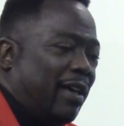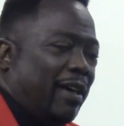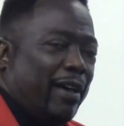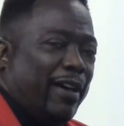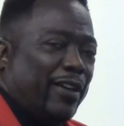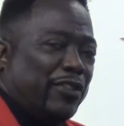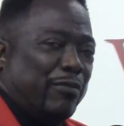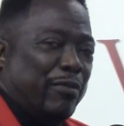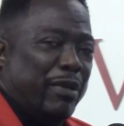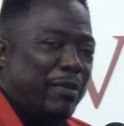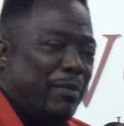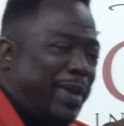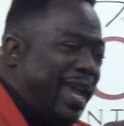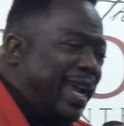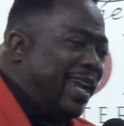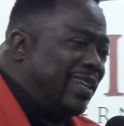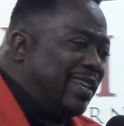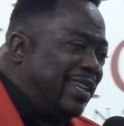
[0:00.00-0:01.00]
I also remember
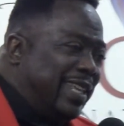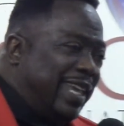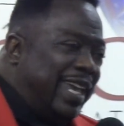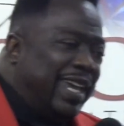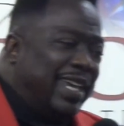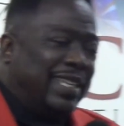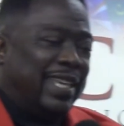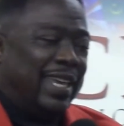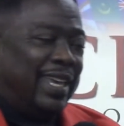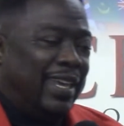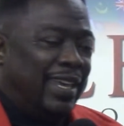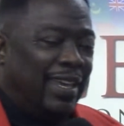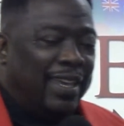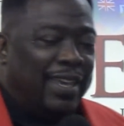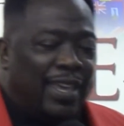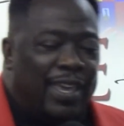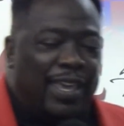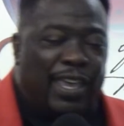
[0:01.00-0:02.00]
back in the days,
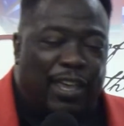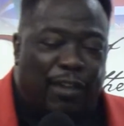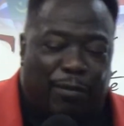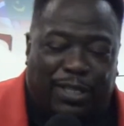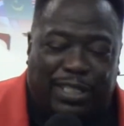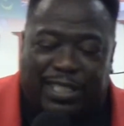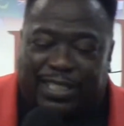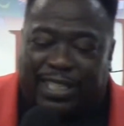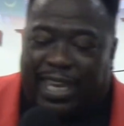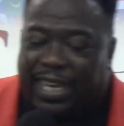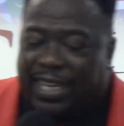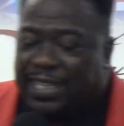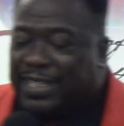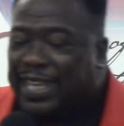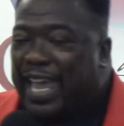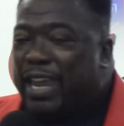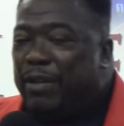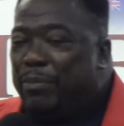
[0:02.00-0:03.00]
we used to say it's
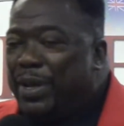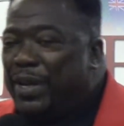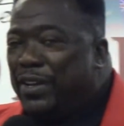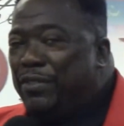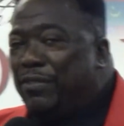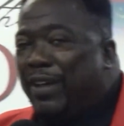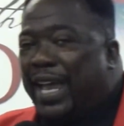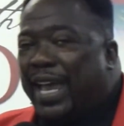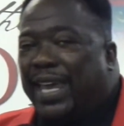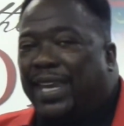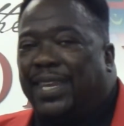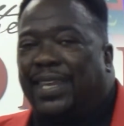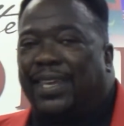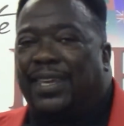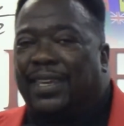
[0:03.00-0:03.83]
tight but it's right.